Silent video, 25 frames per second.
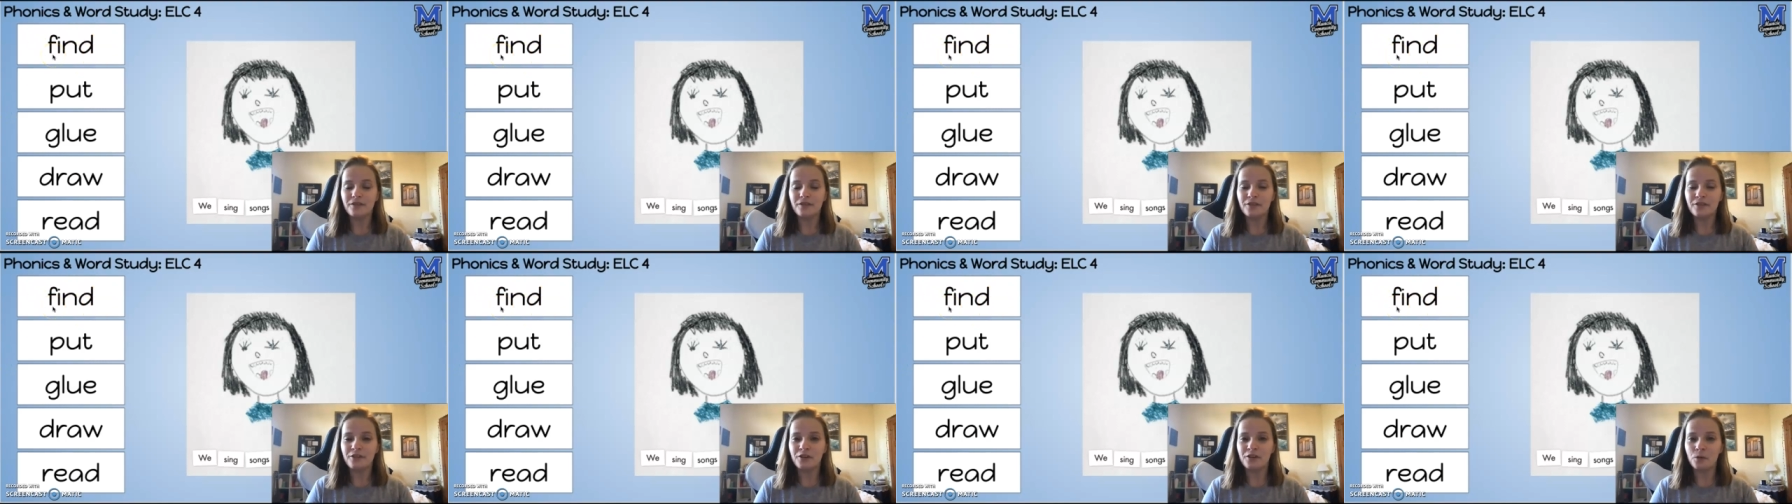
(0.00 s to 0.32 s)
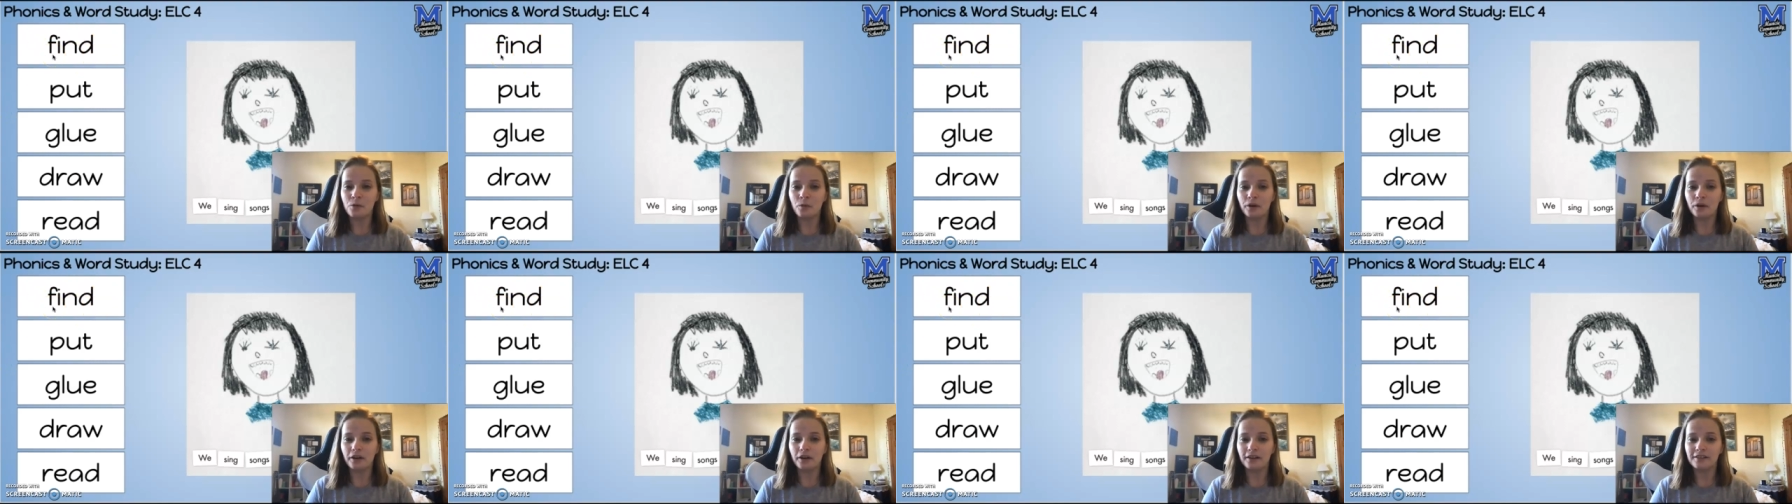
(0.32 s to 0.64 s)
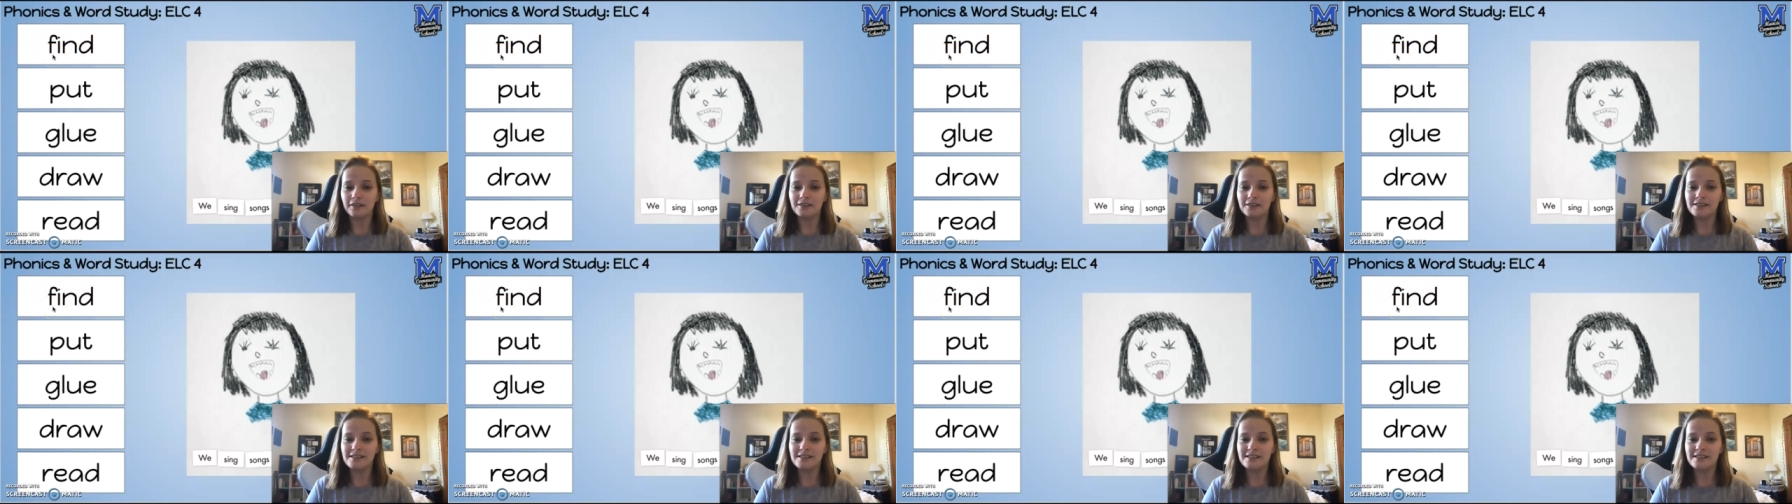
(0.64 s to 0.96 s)
the
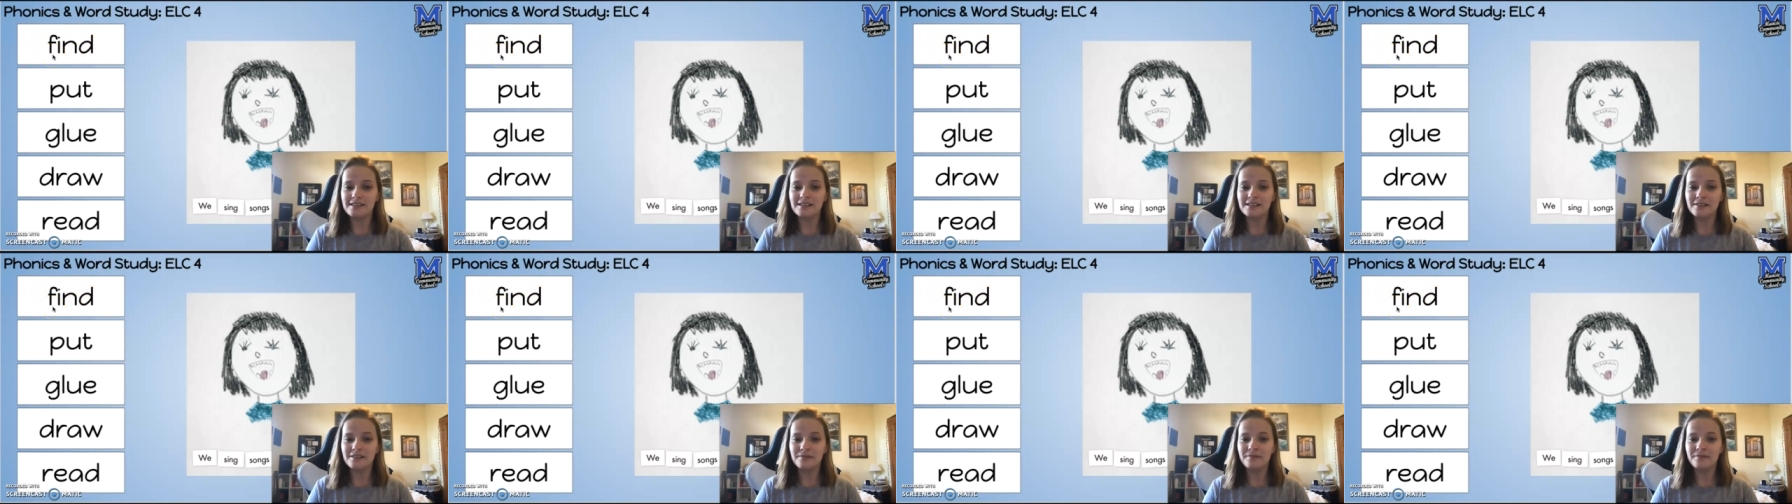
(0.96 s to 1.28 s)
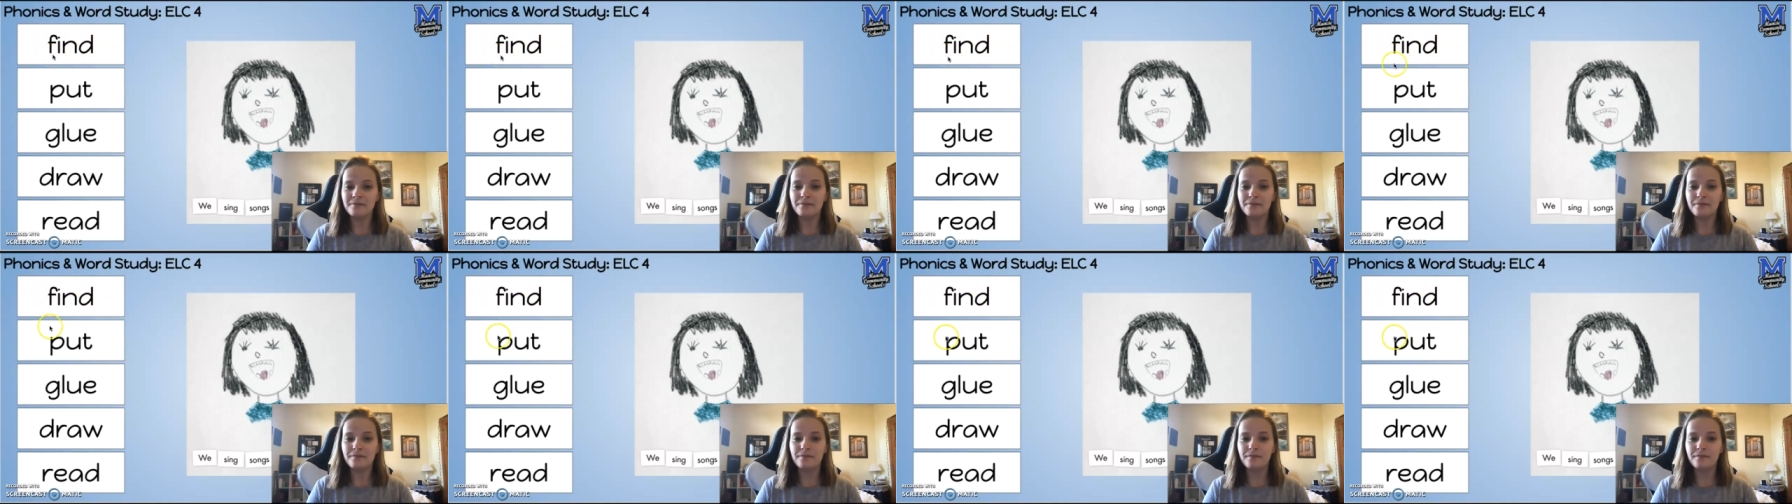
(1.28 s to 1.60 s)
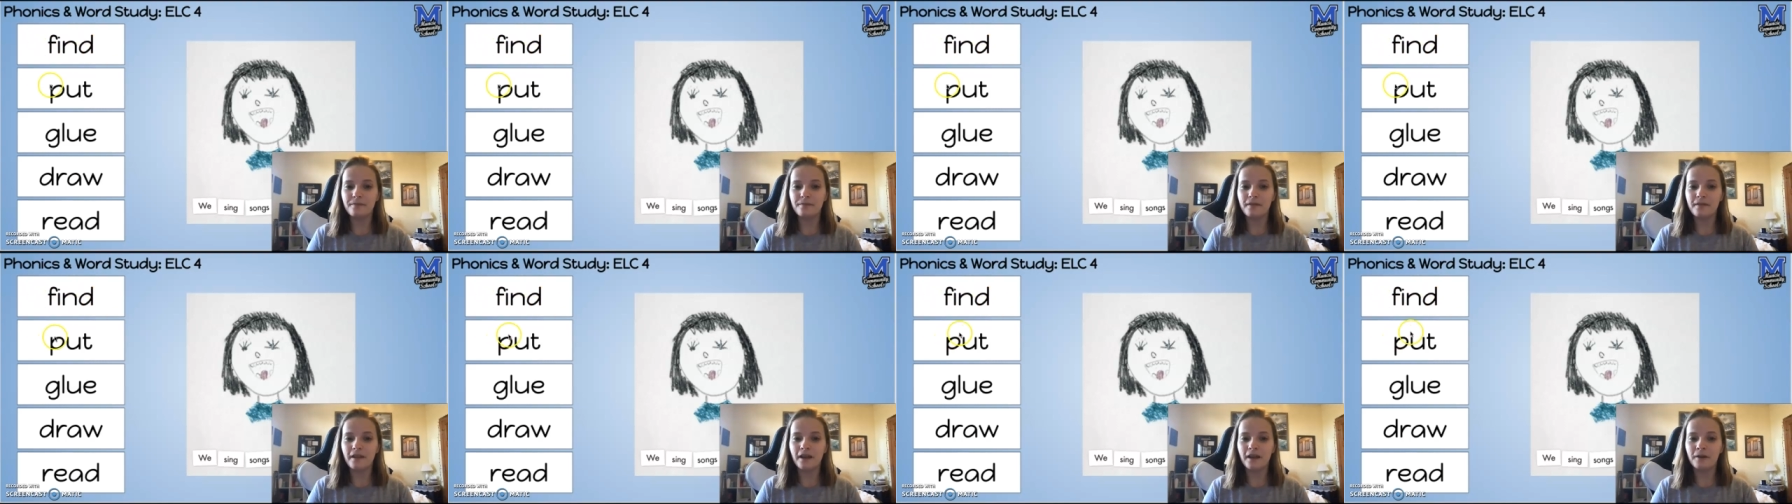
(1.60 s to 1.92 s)
words
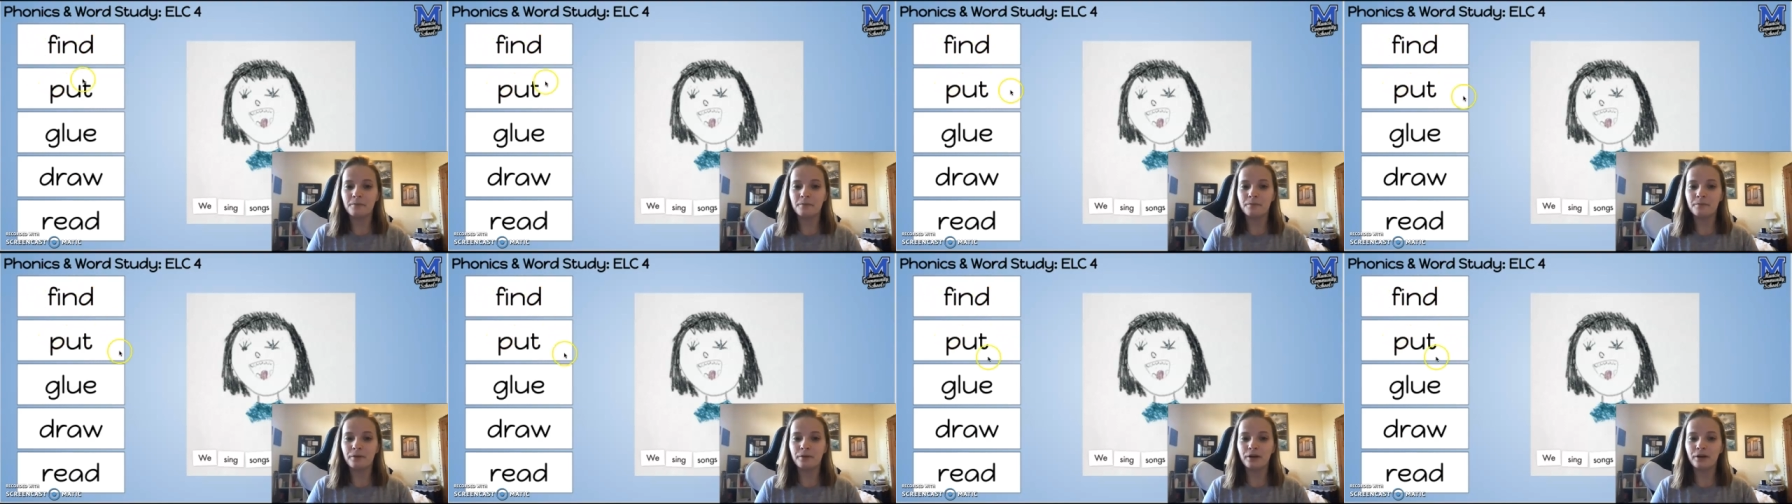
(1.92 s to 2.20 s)
and